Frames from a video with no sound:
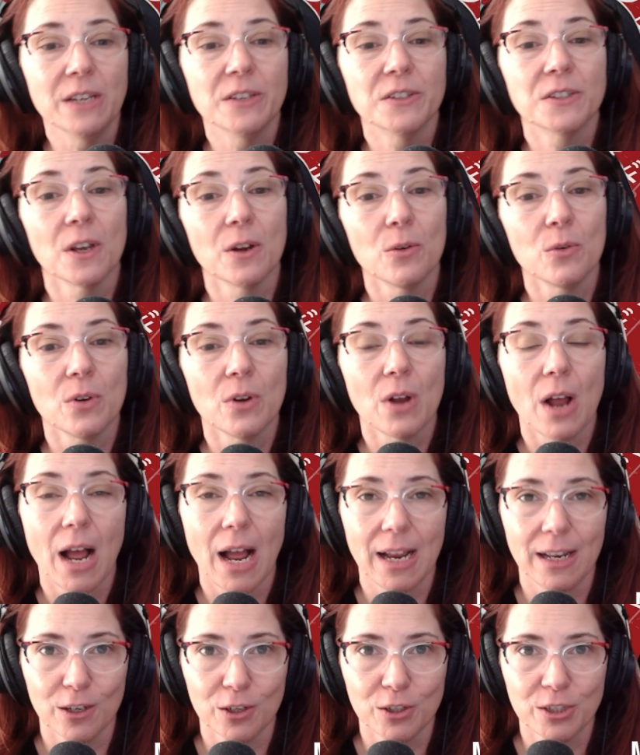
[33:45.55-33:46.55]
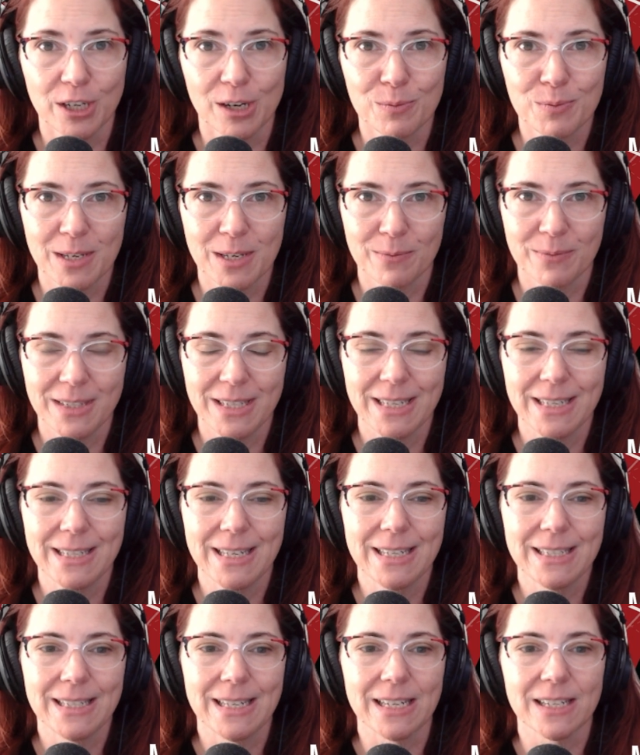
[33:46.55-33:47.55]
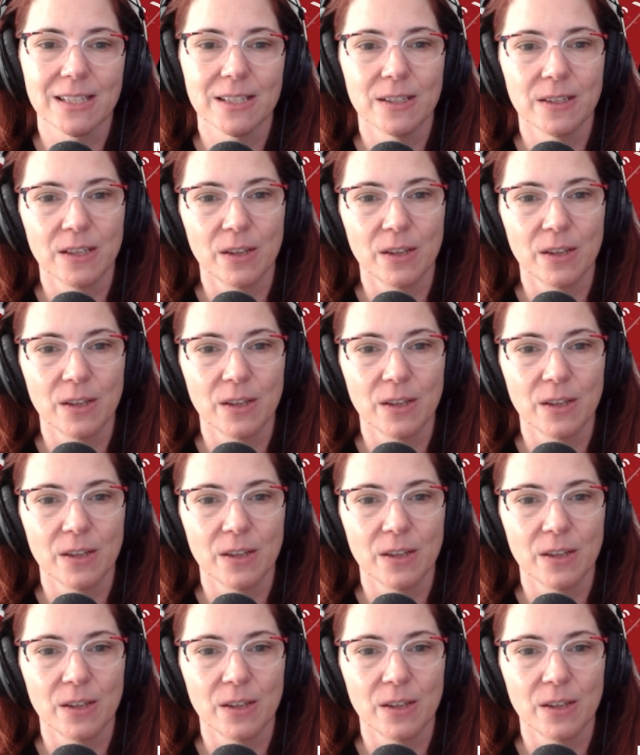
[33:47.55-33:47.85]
So I looked up some statistics.